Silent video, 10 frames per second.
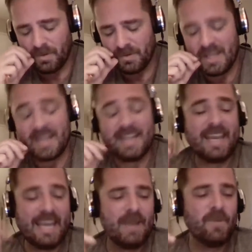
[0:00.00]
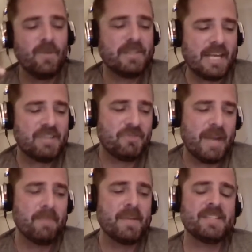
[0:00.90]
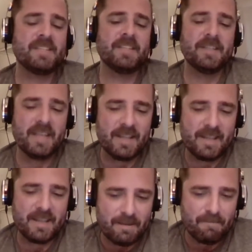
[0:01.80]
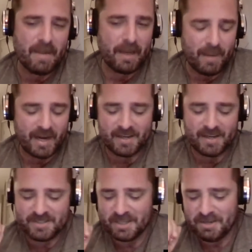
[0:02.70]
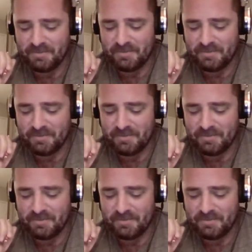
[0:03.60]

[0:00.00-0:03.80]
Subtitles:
that he was less famous than the Mike Myers of